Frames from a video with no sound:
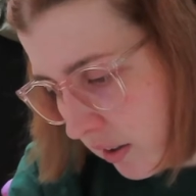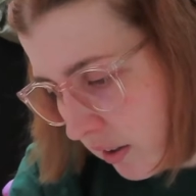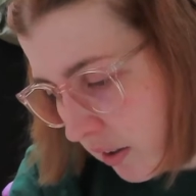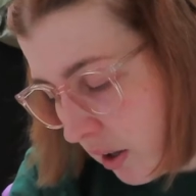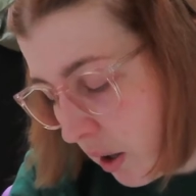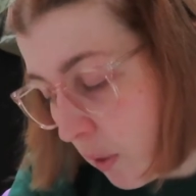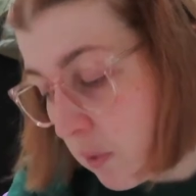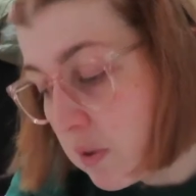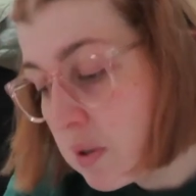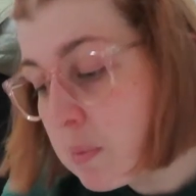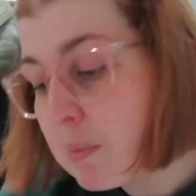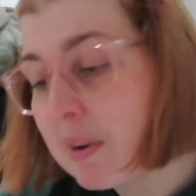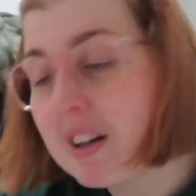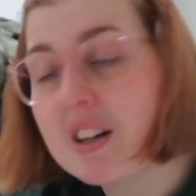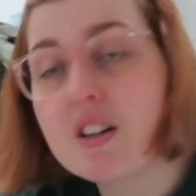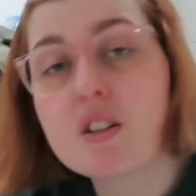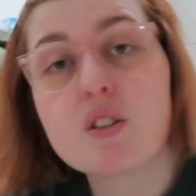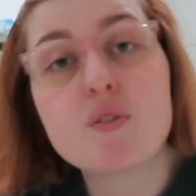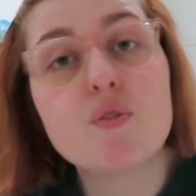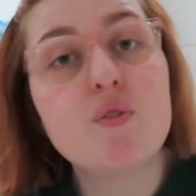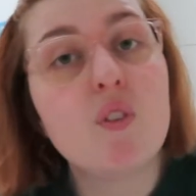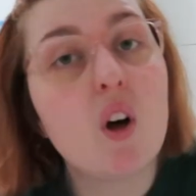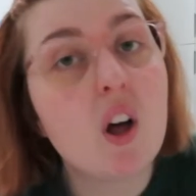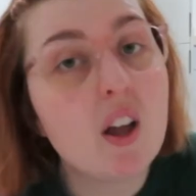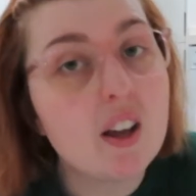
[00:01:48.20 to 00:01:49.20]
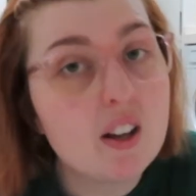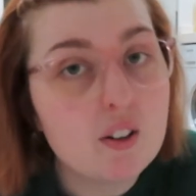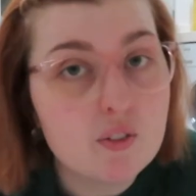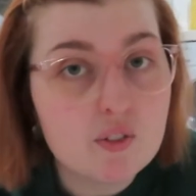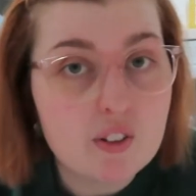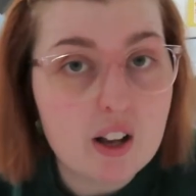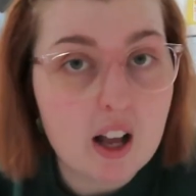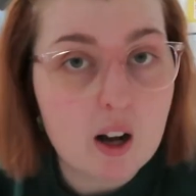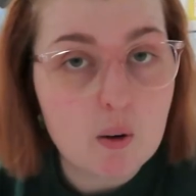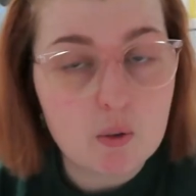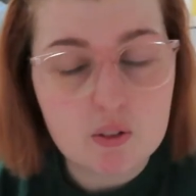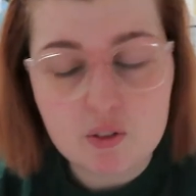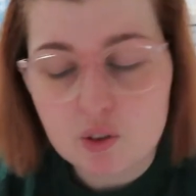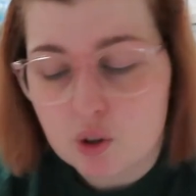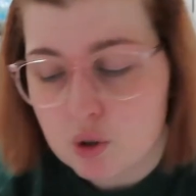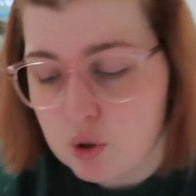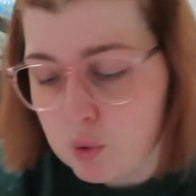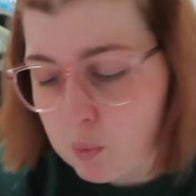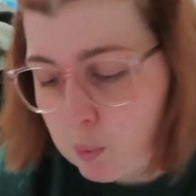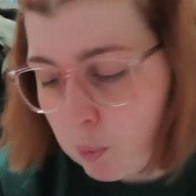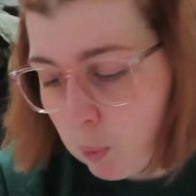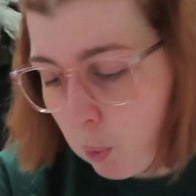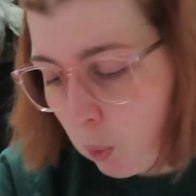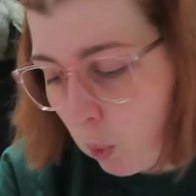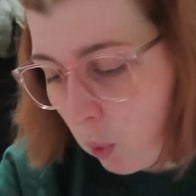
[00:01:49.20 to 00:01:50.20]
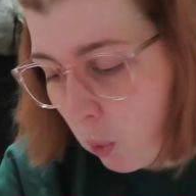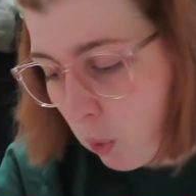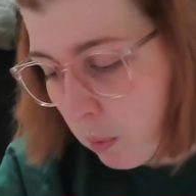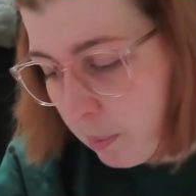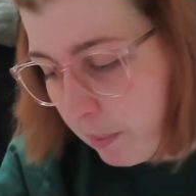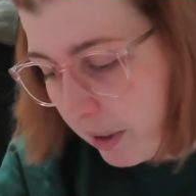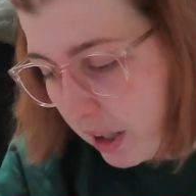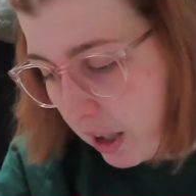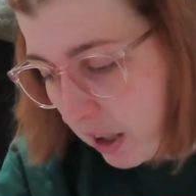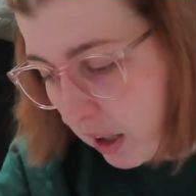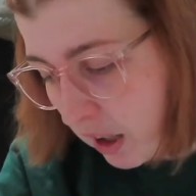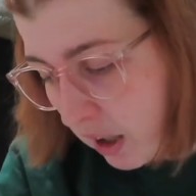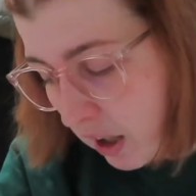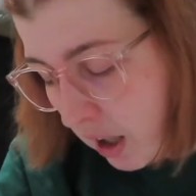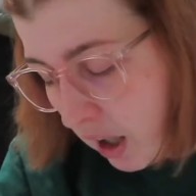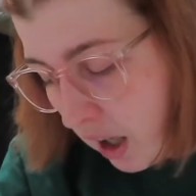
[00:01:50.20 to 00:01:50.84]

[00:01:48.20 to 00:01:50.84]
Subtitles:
Oh, it's -5 now. We've gotten warmer.